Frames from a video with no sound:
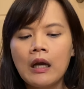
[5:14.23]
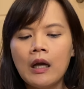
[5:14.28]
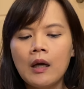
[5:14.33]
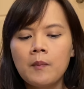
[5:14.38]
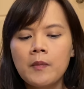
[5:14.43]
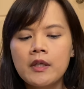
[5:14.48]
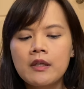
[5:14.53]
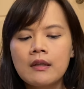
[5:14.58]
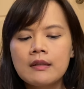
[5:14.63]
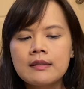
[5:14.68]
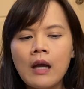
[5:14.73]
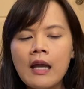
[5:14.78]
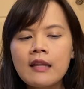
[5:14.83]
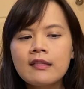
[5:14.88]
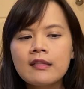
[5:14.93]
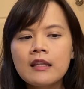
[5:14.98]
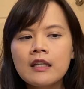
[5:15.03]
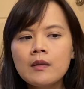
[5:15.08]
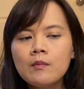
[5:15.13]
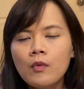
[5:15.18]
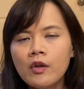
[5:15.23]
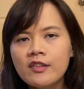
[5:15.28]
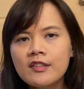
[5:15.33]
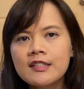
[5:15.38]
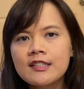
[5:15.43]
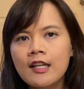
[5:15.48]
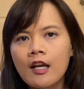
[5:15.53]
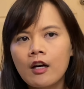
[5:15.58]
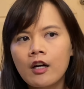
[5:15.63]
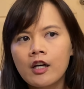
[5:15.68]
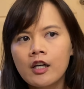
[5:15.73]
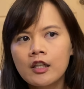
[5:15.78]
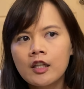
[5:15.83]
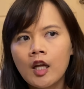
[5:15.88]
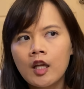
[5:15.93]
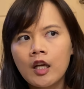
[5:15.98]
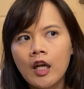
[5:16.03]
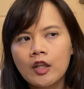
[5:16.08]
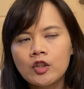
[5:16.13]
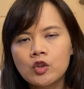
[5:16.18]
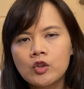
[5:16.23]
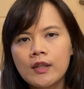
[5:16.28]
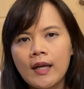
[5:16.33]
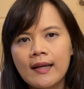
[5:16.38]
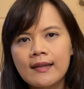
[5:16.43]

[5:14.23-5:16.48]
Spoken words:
because I think Monstera can actually